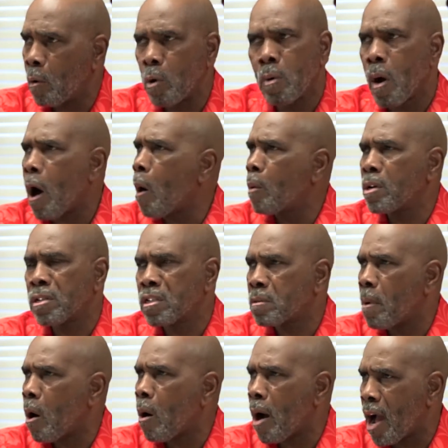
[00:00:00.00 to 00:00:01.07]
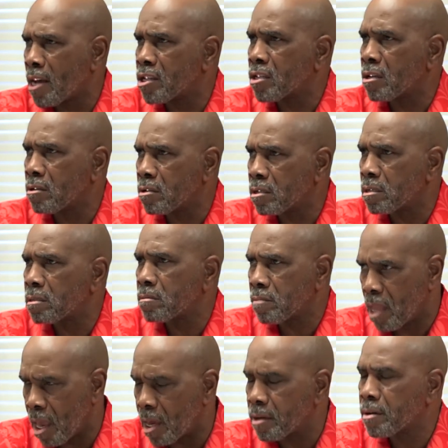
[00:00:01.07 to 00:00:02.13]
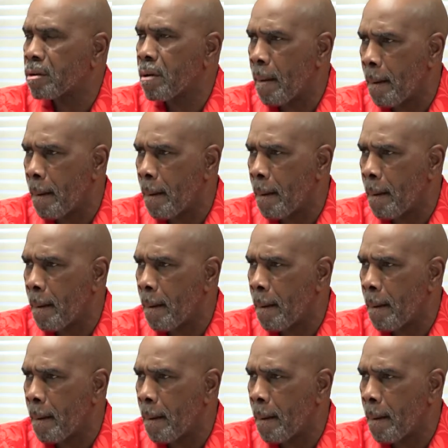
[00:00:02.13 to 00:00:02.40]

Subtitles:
We were always a small high school. Yes.